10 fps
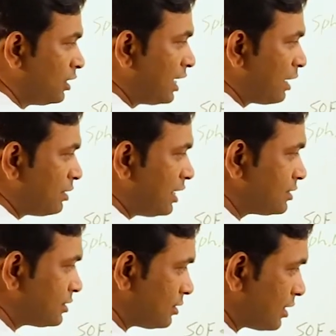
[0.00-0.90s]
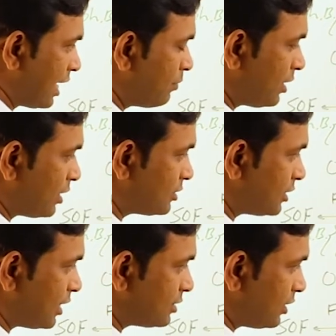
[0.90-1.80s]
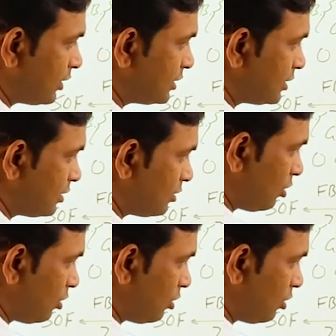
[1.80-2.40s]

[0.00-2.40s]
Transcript: Glabella can be considered as a region